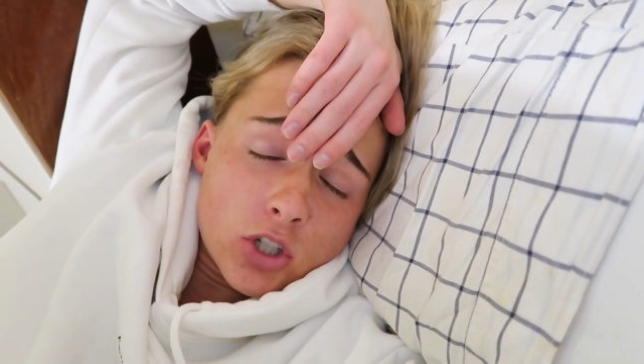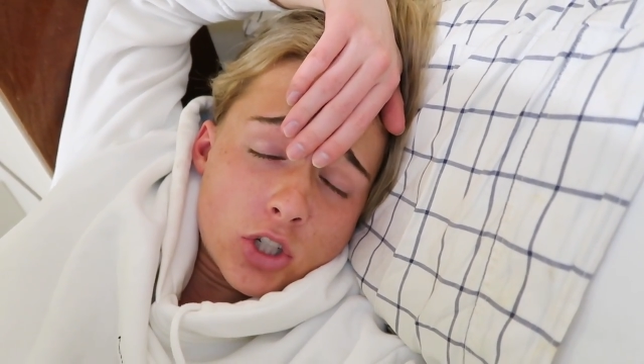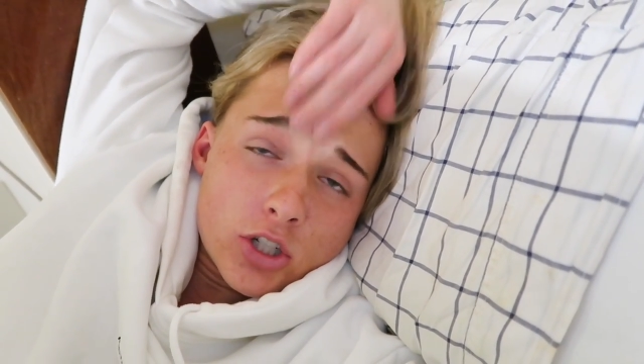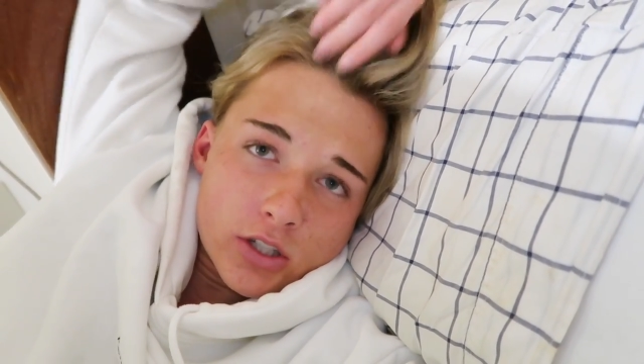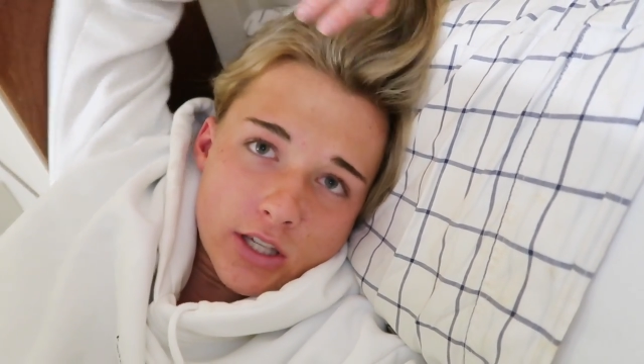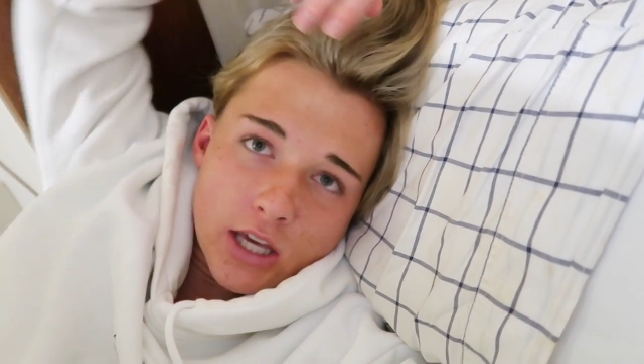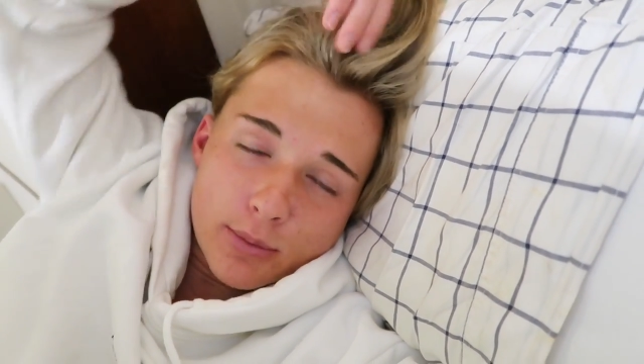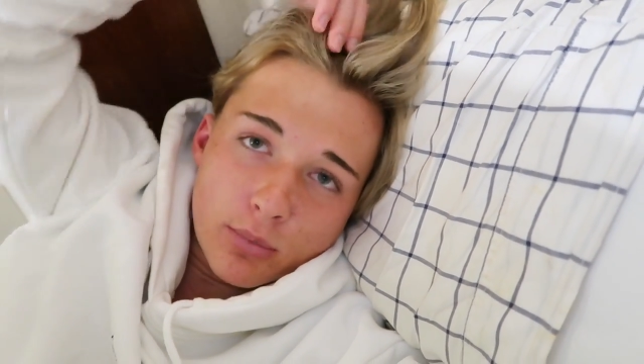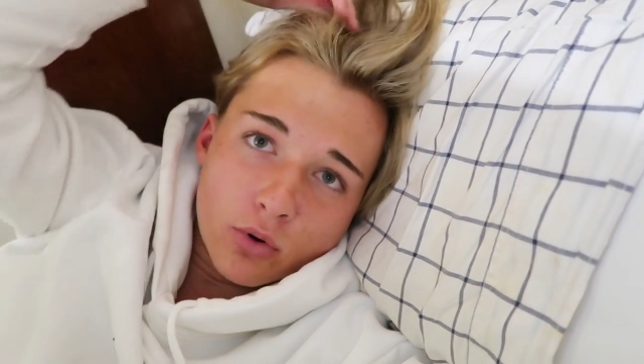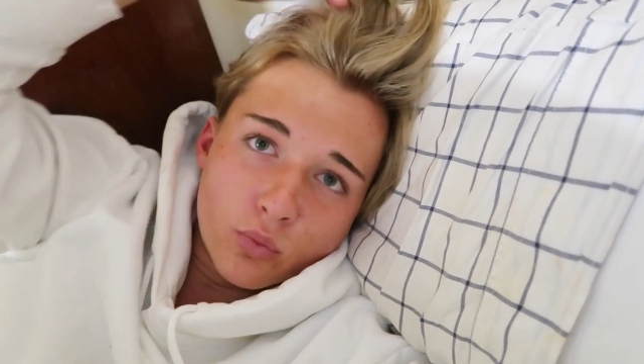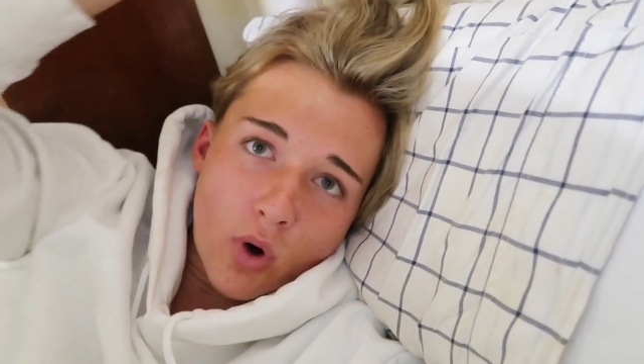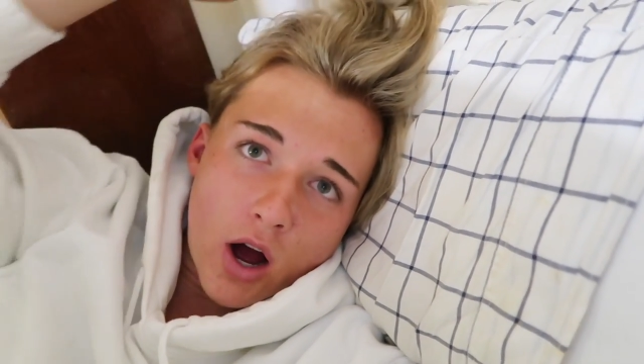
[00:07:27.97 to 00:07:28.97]
just keep
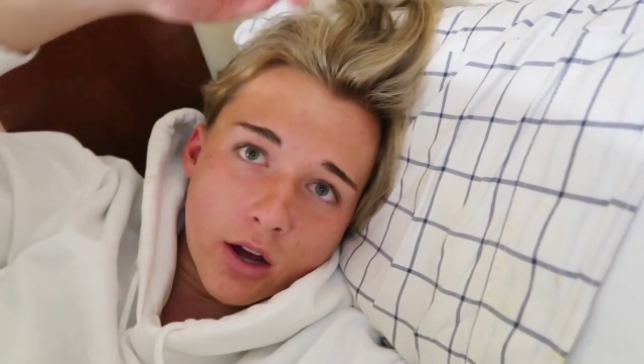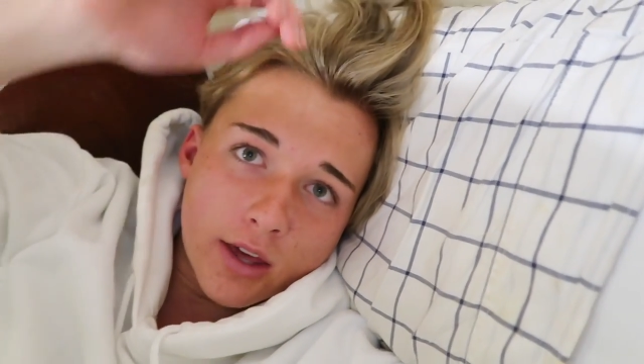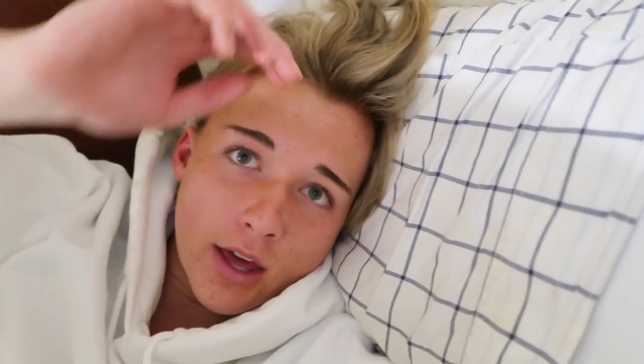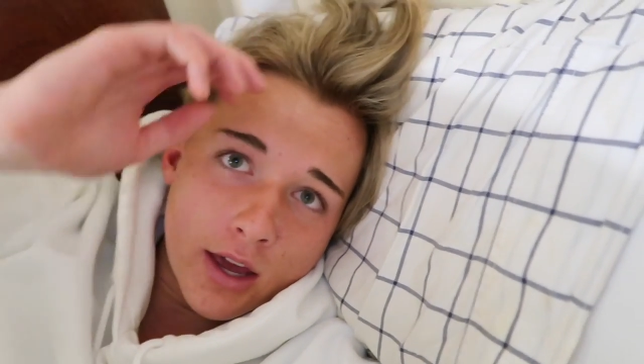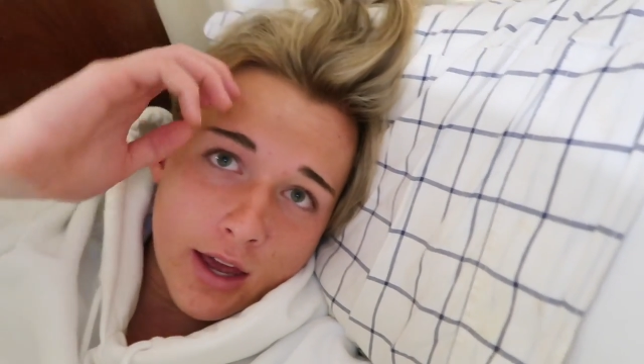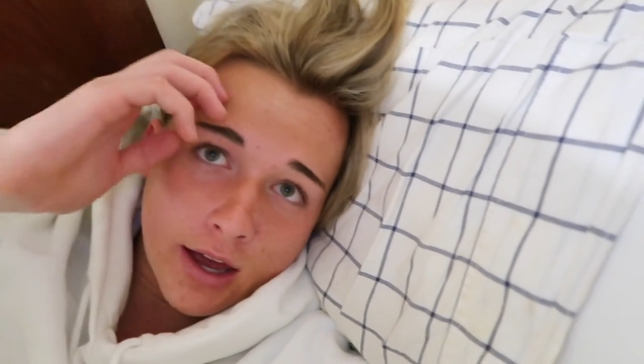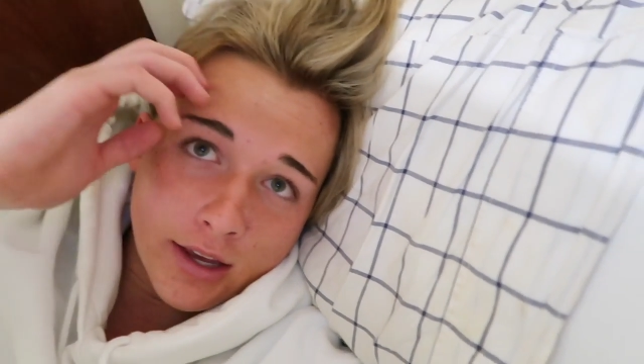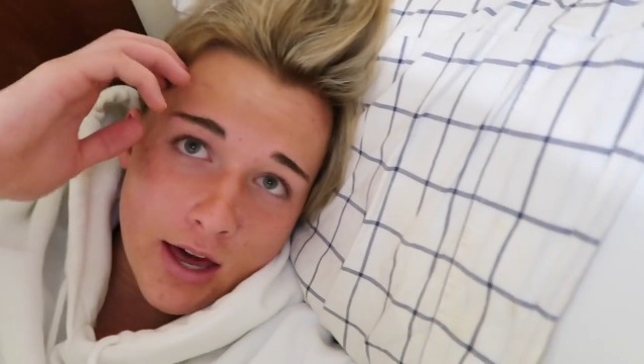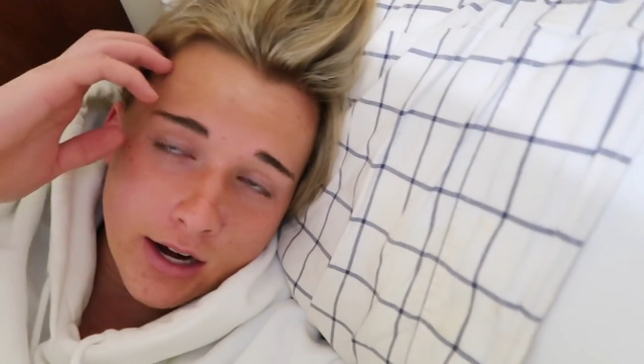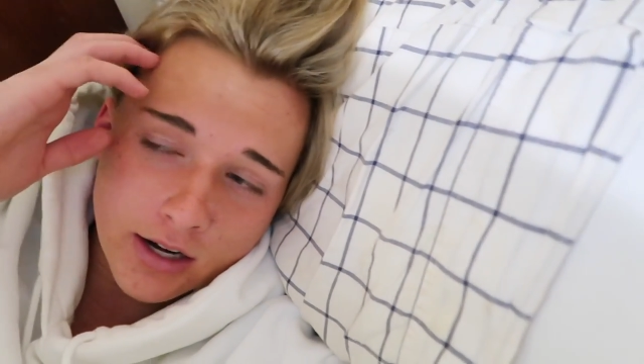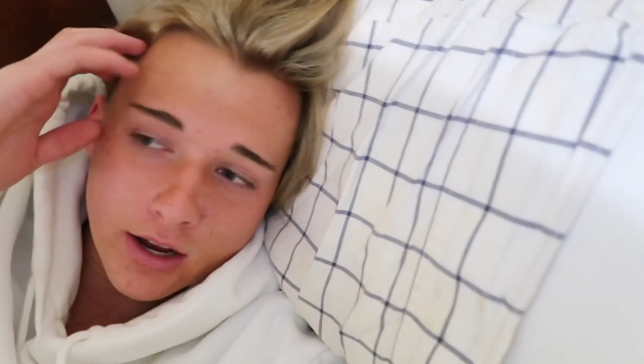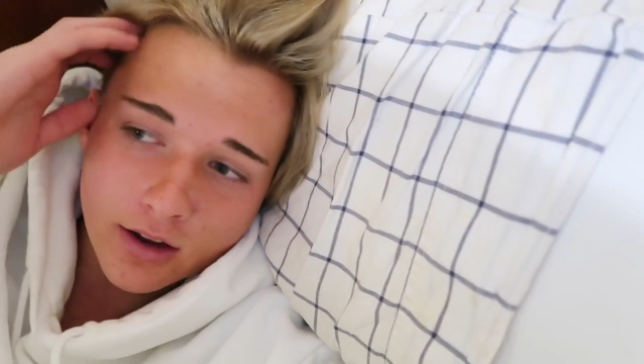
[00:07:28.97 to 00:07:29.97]
on working and
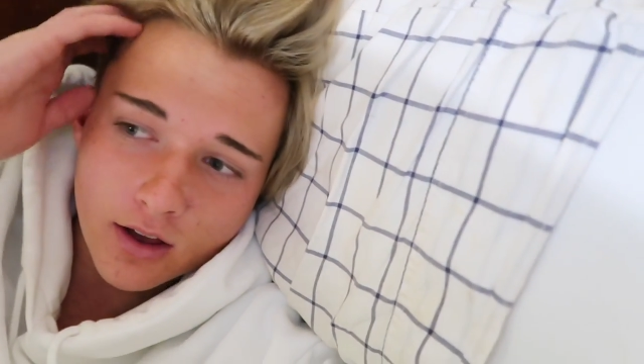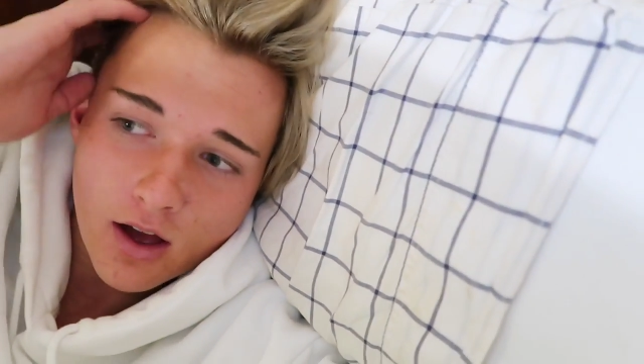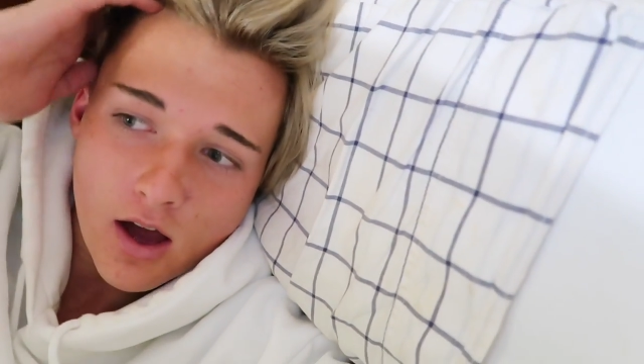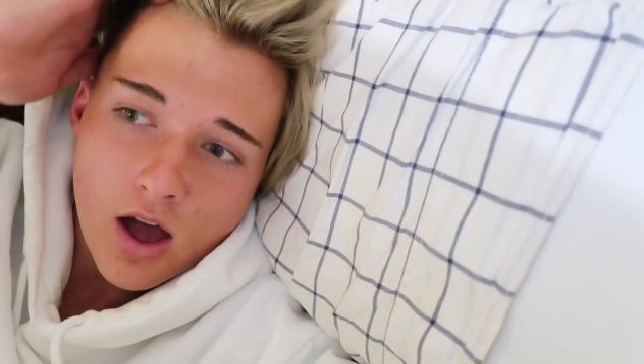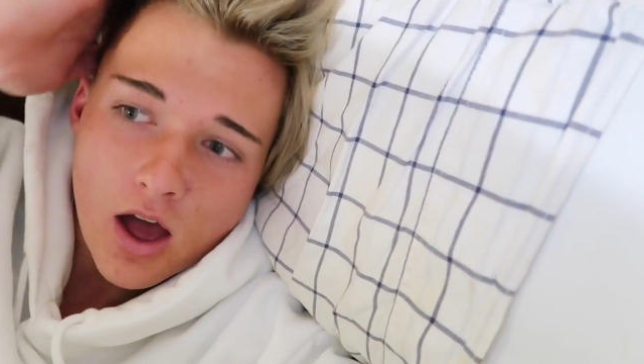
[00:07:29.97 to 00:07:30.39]
getting like